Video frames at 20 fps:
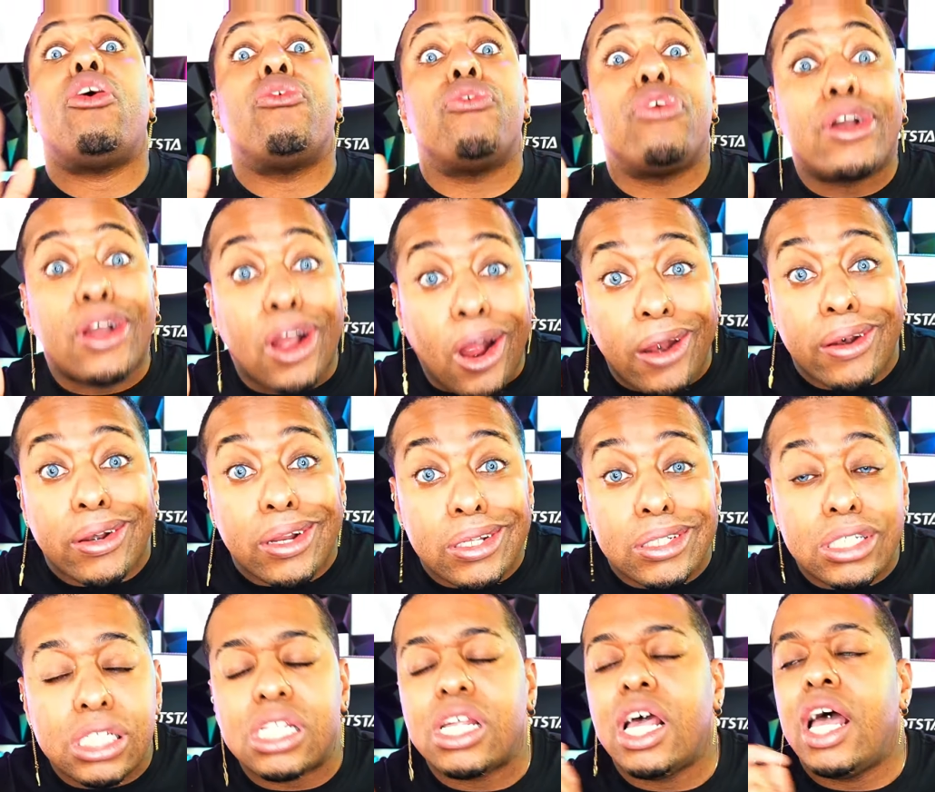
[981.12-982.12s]

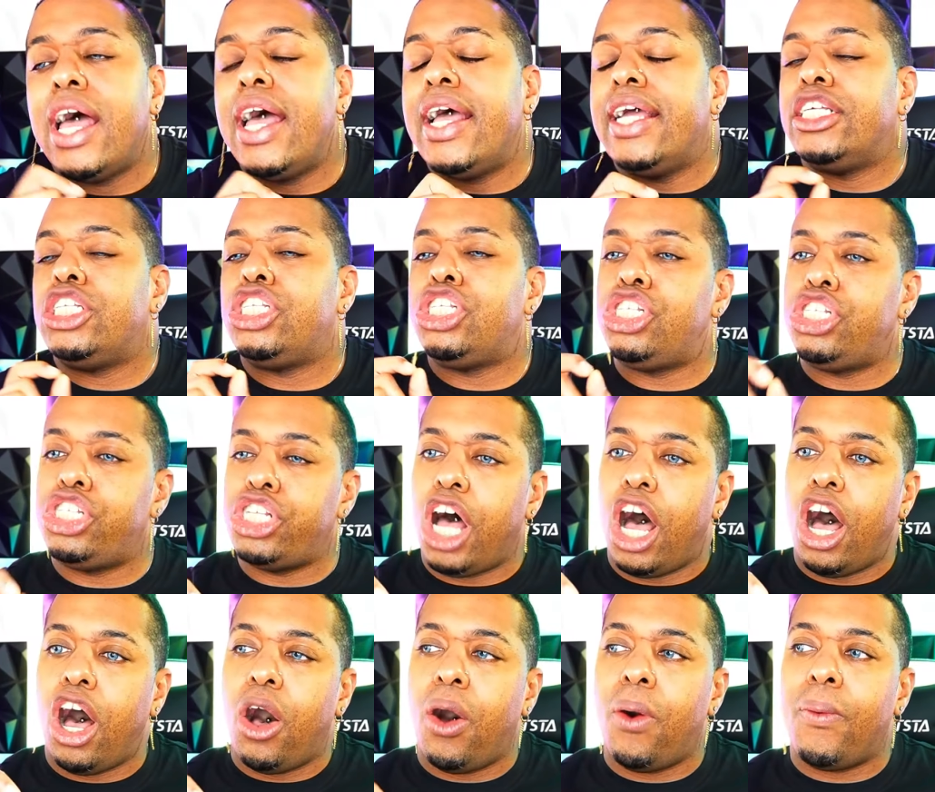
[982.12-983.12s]
Regardless.
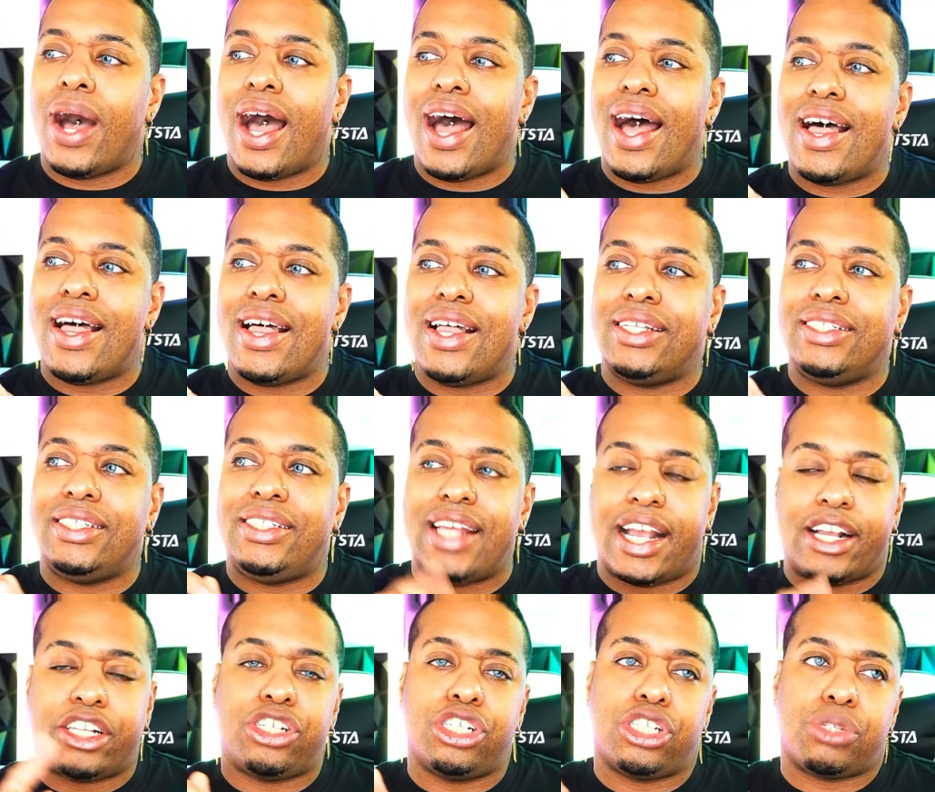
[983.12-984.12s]
So
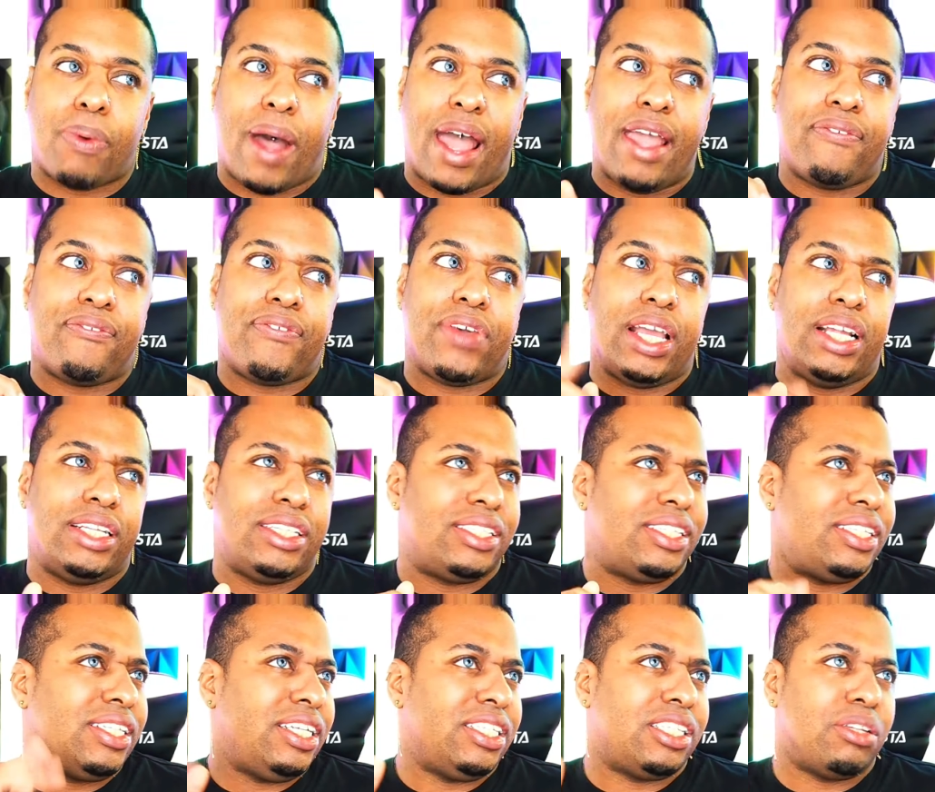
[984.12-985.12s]
Dexter's wife in
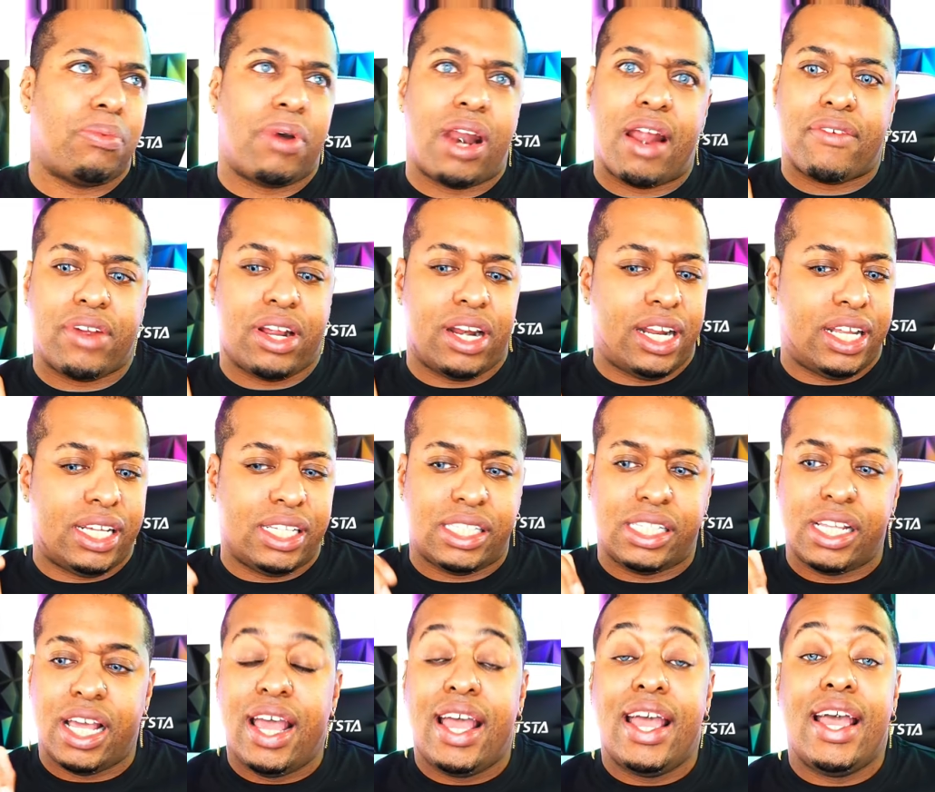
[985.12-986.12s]
season whatever it
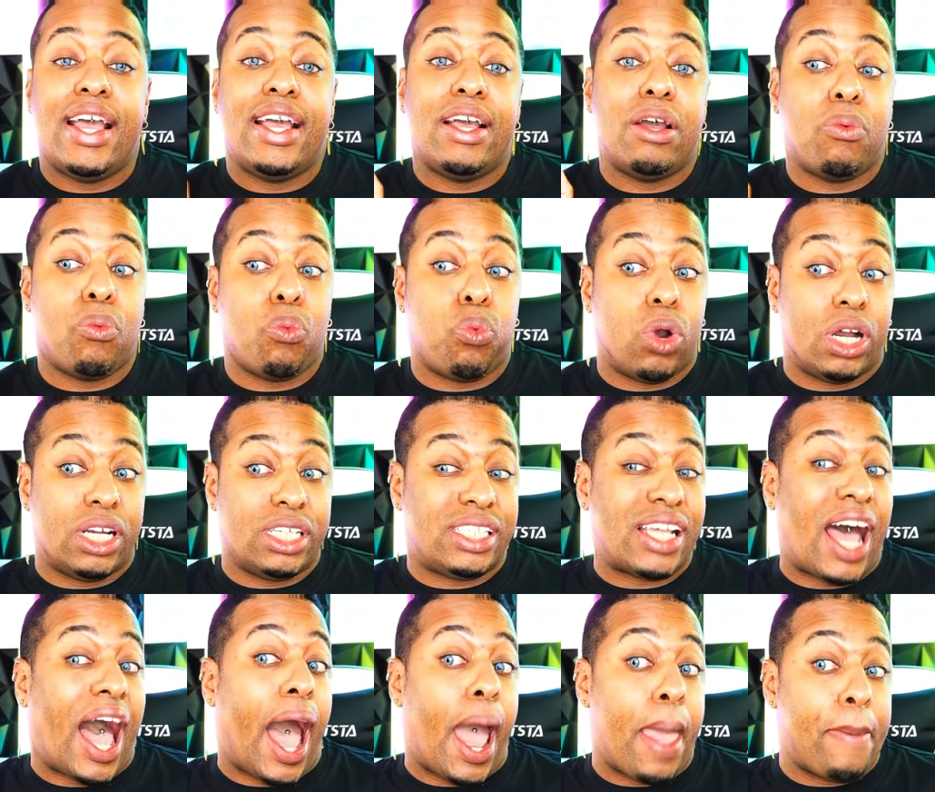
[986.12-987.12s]
is
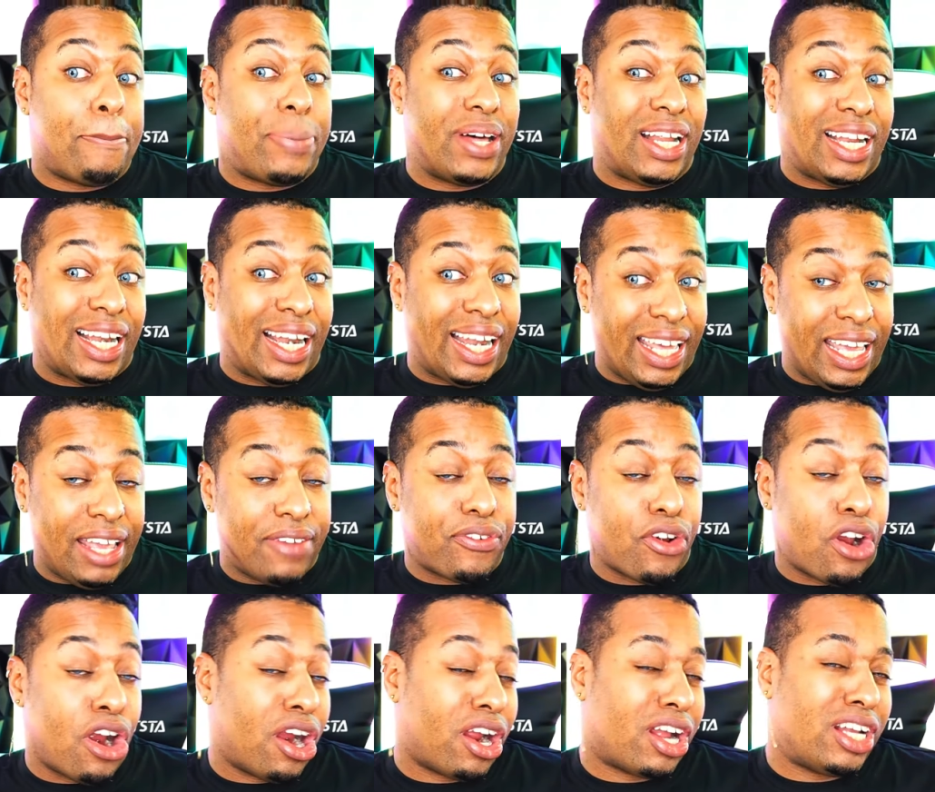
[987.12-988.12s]
was, I believe
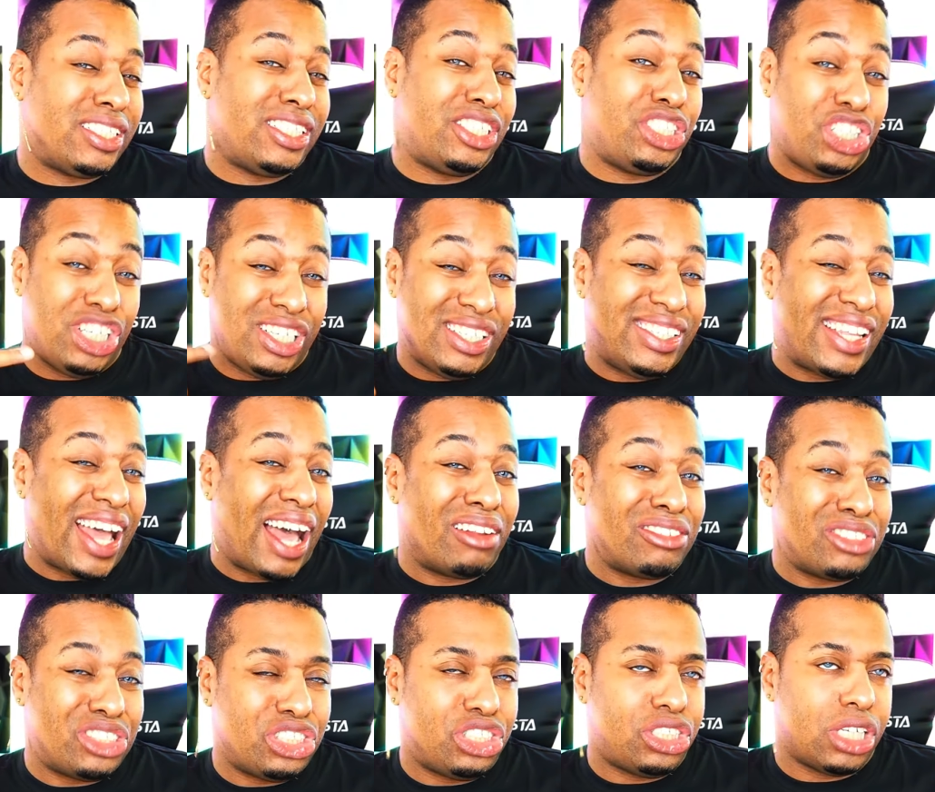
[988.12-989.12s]
her, because she
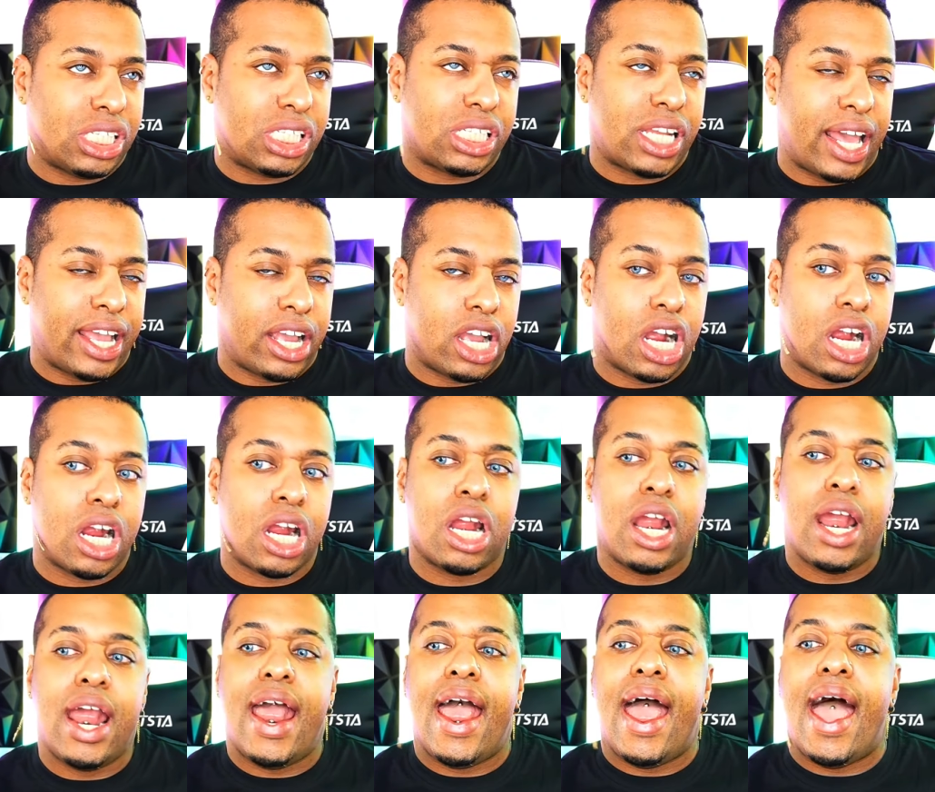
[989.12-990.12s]
sounds just like her,
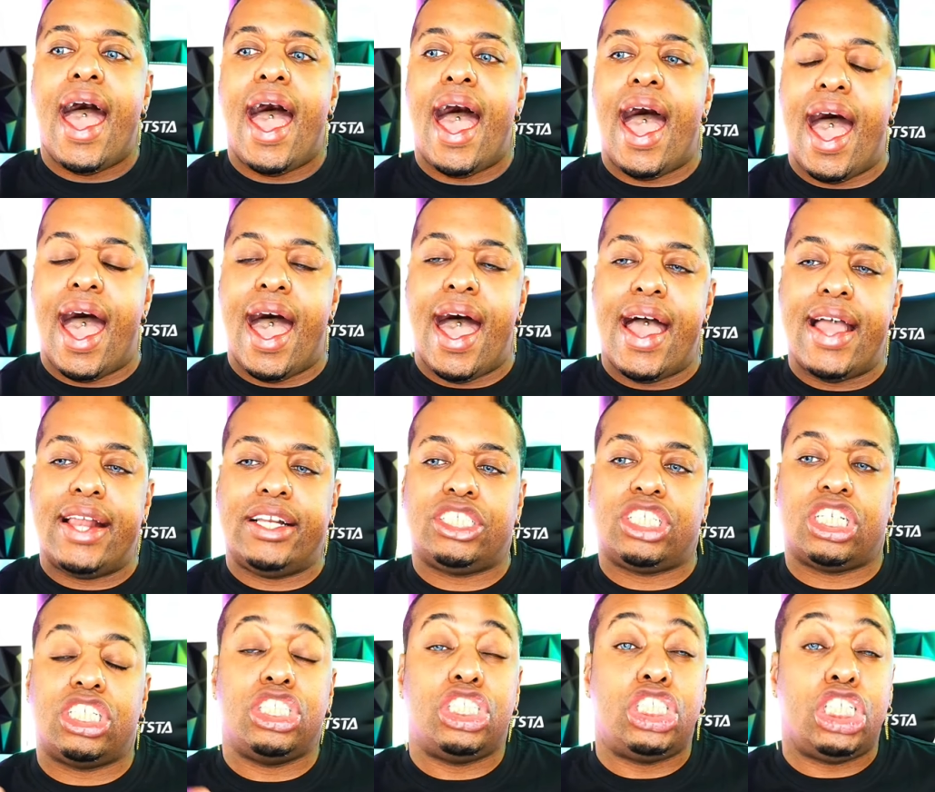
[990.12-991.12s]

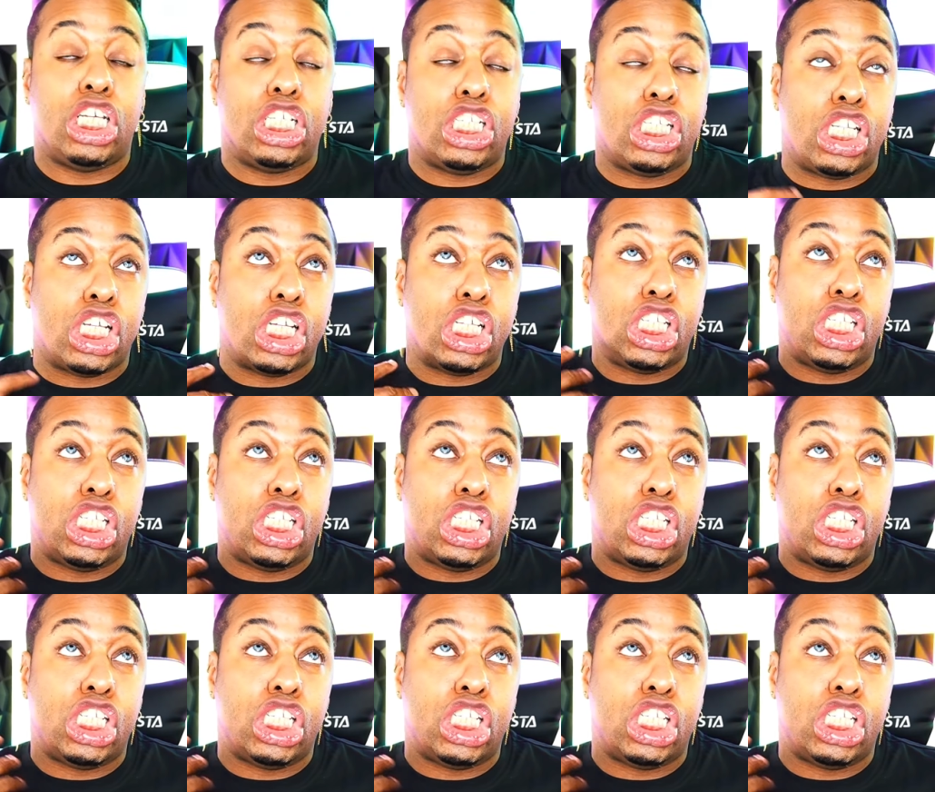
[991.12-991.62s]
and she's